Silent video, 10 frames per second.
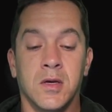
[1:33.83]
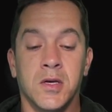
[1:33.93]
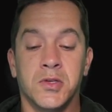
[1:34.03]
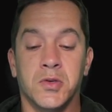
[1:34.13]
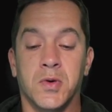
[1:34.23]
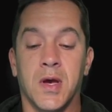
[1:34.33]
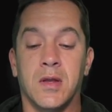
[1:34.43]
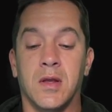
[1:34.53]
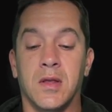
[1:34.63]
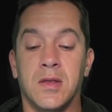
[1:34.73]
So
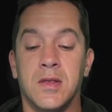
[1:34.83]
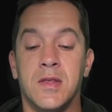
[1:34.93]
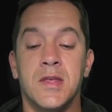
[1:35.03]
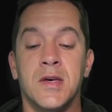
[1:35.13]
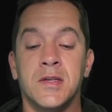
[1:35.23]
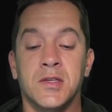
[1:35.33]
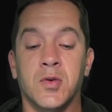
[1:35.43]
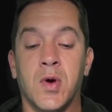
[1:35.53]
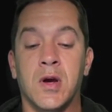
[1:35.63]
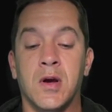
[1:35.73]
again, this
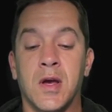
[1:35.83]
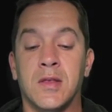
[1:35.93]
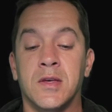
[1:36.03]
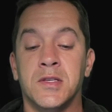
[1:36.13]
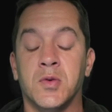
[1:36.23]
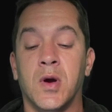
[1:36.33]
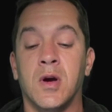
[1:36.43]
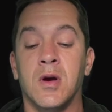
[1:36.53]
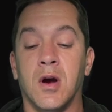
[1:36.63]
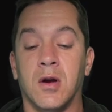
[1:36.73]
square and this
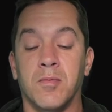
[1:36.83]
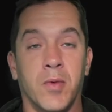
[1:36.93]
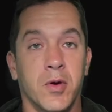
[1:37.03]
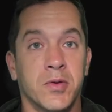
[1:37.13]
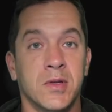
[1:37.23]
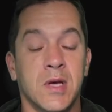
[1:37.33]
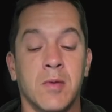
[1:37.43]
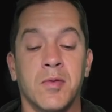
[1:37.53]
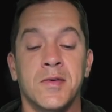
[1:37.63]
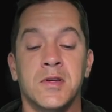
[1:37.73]
square are both on top
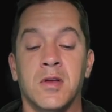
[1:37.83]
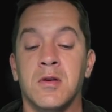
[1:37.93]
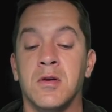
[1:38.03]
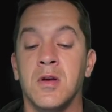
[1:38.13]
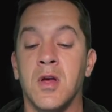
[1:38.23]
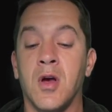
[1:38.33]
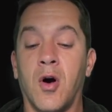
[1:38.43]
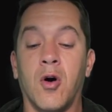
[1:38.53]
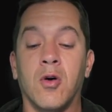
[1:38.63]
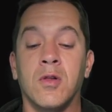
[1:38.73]
of each other.
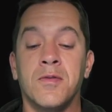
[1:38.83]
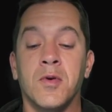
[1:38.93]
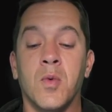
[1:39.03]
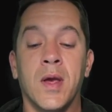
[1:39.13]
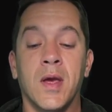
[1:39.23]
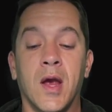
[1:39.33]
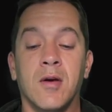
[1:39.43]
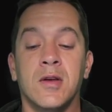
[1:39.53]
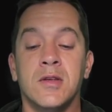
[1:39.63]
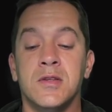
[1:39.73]
All of the white
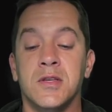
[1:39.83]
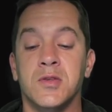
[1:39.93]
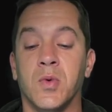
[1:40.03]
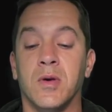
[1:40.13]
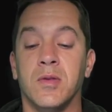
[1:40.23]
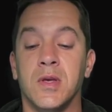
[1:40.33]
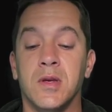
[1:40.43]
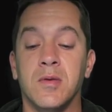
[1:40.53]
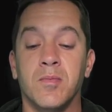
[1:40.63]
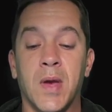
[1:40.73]
areas is where
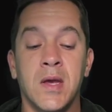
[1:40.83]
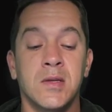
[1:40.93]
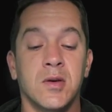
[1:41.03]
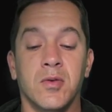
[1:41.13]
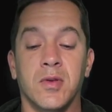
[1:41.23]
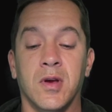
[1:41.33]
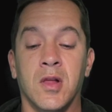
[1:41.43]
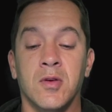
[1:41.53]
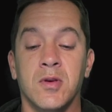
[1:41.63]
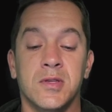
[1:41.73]
the paint or the
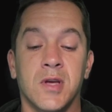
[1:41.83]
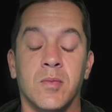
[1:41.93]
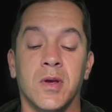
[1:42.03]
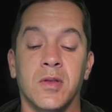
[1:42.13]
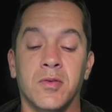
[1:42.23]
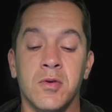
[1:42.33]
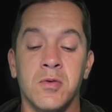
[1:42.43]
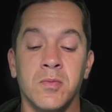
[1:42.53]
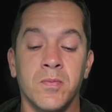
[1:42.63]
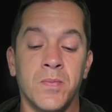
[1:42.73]
color is coming
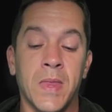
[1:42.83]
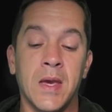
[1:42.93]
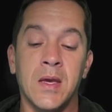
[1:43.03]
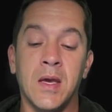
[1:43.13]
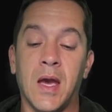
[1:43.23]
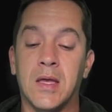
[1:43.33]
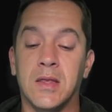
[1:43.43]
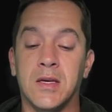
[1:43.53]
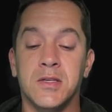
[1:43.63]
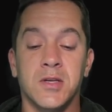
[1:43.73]
through. And
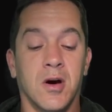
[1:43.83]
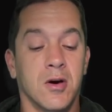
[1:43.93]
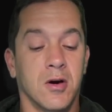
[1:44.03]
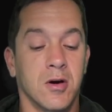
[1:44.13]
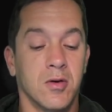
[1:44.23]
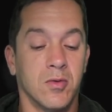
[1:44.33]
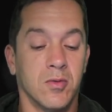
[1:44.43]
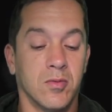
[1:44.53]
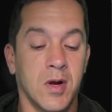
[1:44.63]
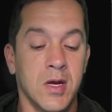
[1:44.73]
these are
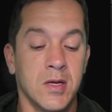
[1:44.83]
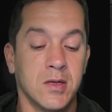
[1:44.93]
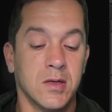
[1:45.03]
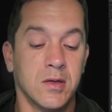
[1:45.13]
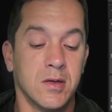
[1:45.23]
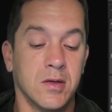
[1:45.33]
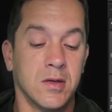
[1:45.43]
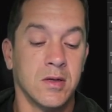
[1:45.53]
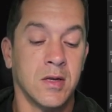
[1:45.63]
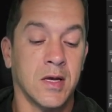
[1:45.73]
right
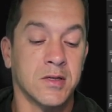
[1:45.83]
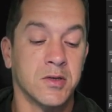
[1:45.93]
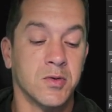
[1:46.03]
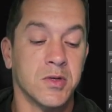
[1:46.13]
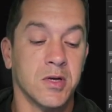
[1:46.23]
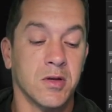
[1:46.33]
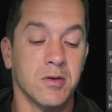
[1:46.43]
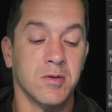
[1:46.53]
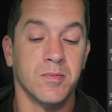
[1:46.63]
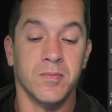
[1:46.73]
next to each other.